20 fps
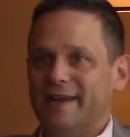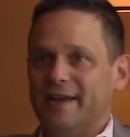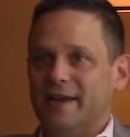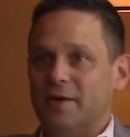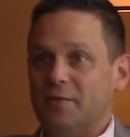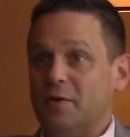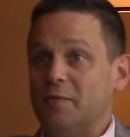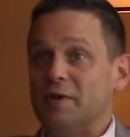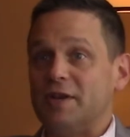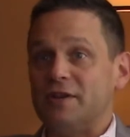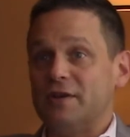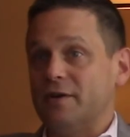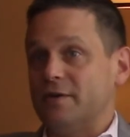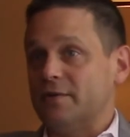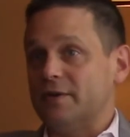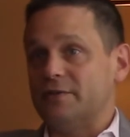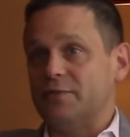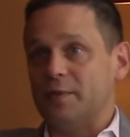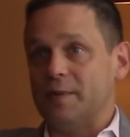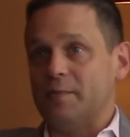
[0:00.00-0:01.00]
And what we
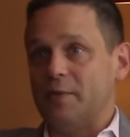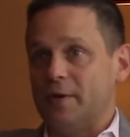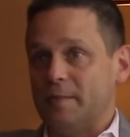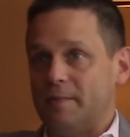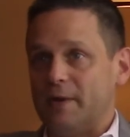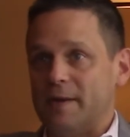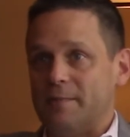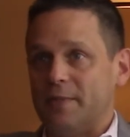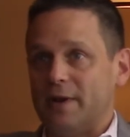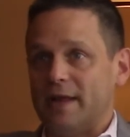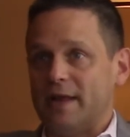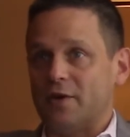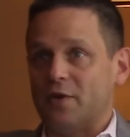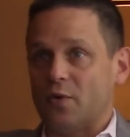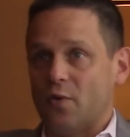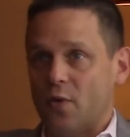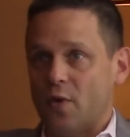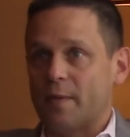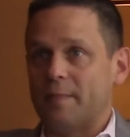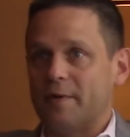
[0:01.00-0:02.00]
do is we put people in a
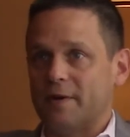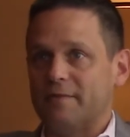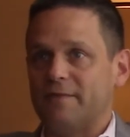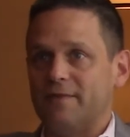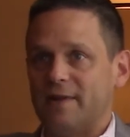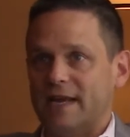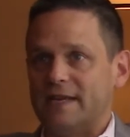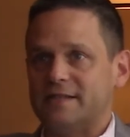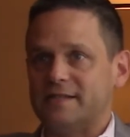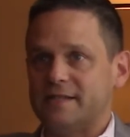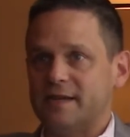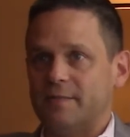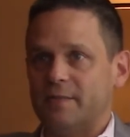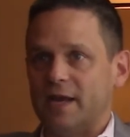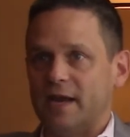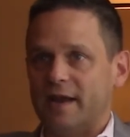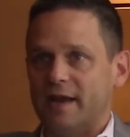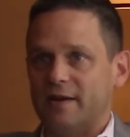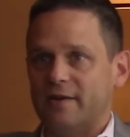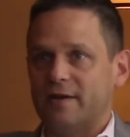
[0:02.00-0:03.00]
corporate flight
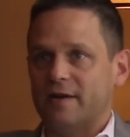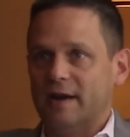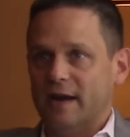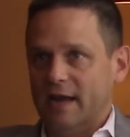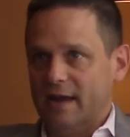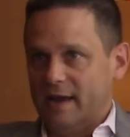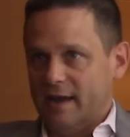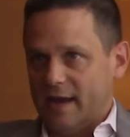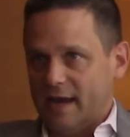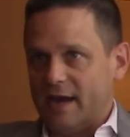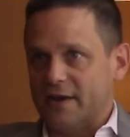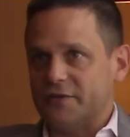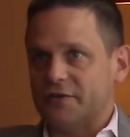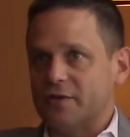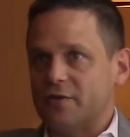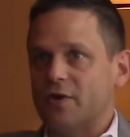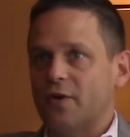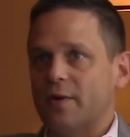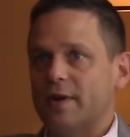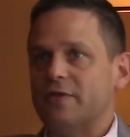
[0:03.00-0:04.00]
simulator as
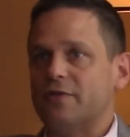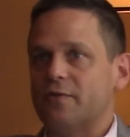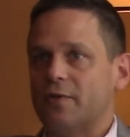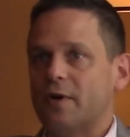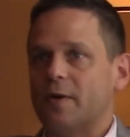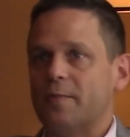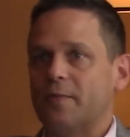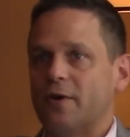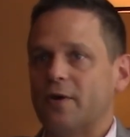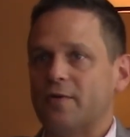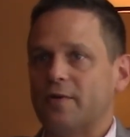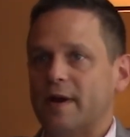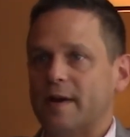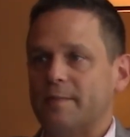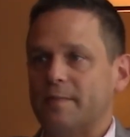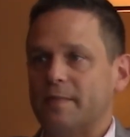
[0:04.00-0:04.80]
they're going through our program.